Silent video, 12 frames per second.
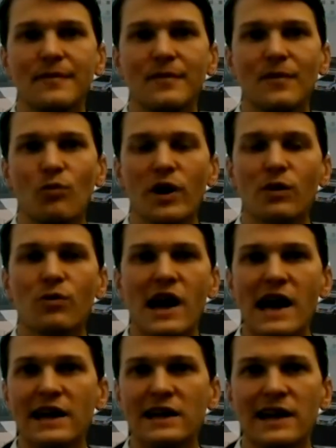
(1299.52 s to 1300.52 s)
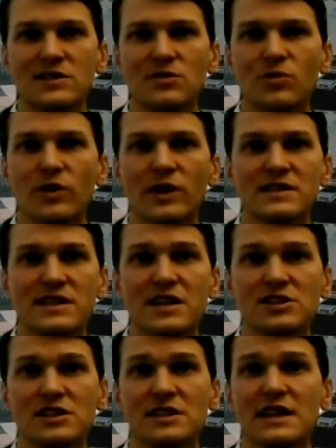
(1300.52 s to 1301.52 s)
where we're headed as an
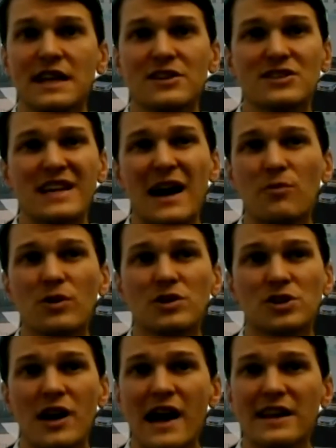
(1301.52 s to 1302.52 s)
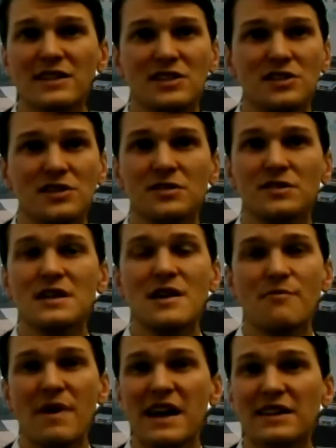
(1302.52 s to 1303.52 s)
organization, here's how we're trying to
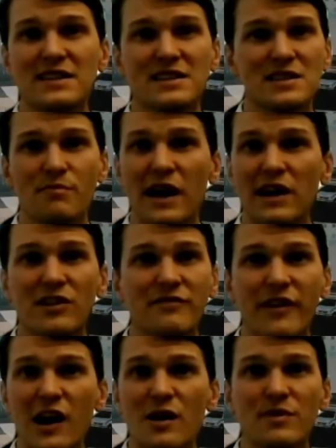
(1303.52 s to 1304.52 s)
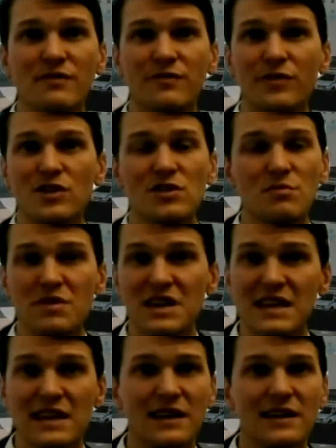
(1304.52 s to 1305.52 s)
make this a better environment for you to
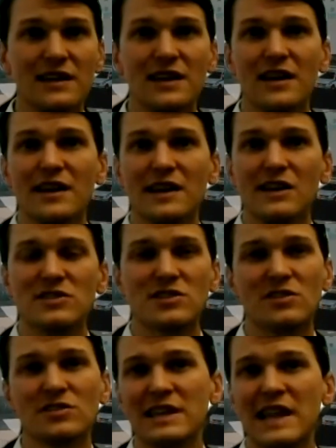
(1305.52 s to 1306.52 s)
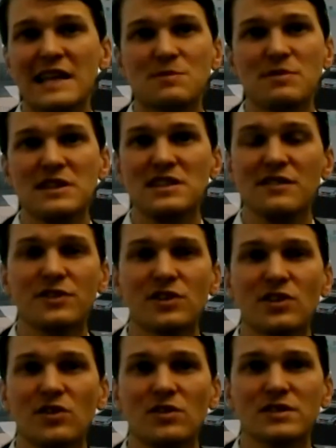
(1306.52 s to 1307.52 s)
be in. Certainly that's been
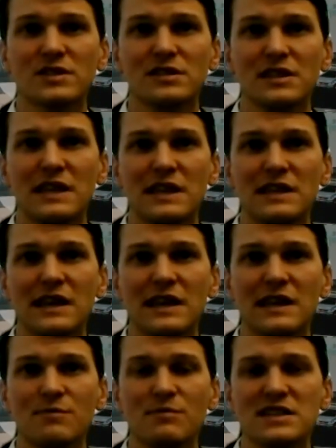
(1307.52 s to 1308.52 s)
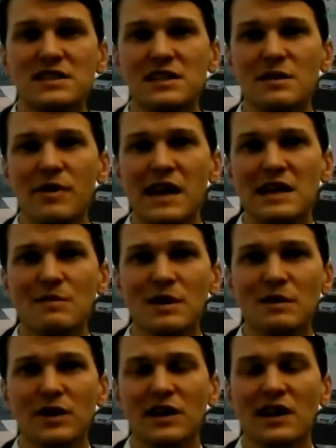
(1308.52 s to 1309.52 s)
difficult in the midst of the
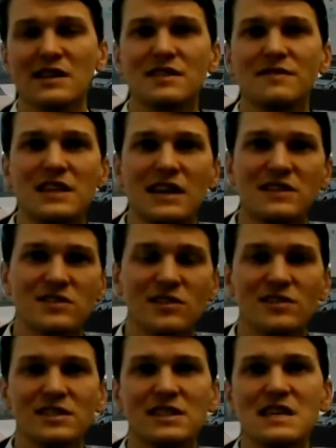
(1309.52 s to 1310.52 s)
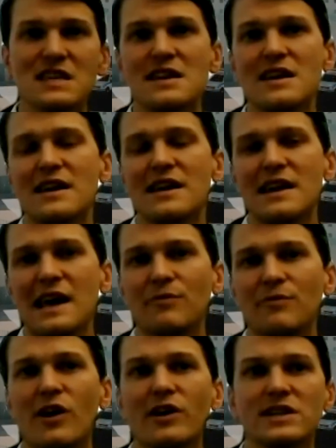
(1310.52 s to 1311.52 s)
pandemic because of the uncertainty. And
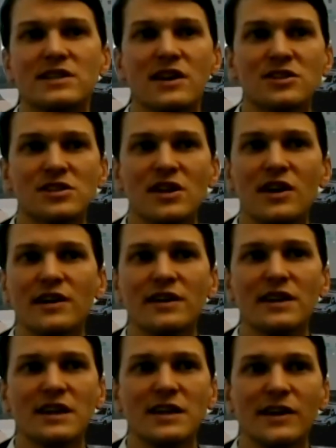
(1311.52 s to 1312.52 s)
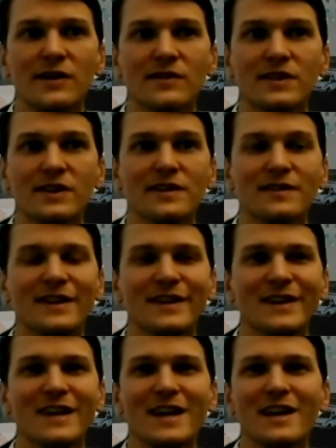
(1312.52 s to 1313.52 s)
we already touched on,
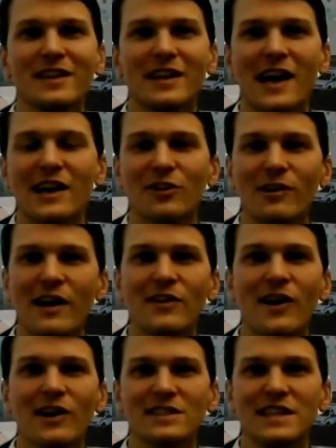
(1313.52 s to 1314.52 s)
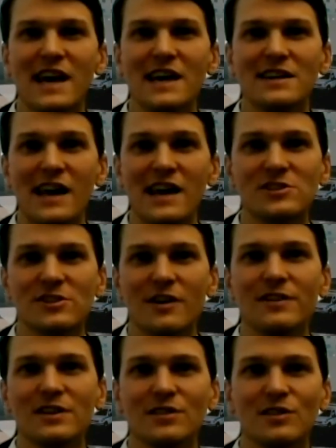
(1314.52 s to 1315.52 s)
the kind of Groundhog Day nature of
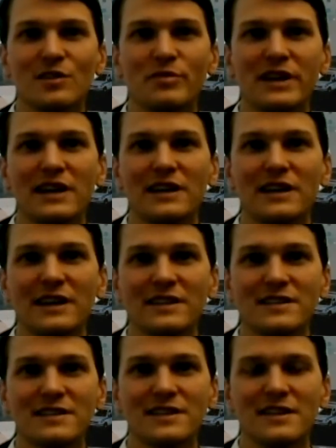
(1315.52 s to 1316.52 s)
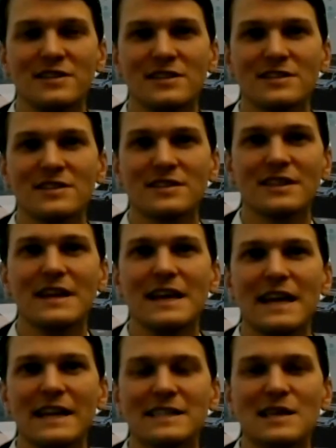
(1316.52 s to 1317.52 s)
it a little bit. It
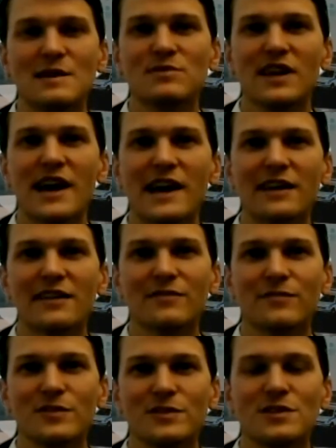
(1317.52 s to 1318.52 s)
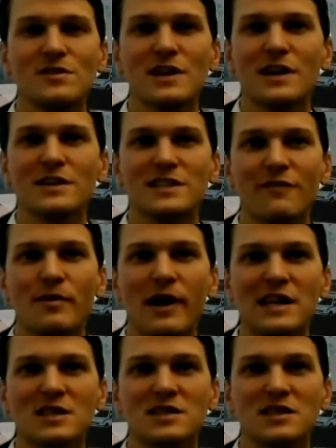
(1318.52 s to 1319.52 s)
seems like for 2 years,
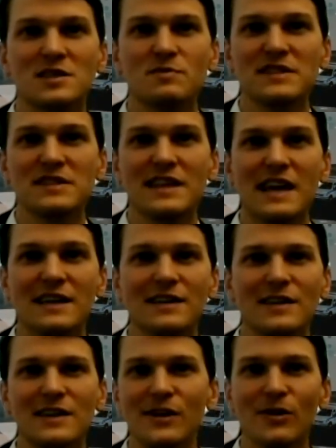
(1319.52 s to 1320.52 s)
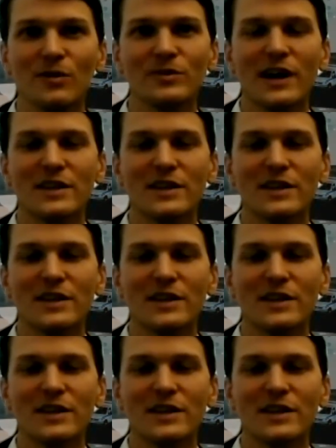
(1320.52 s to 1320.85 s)
everybody's just been saying, hold on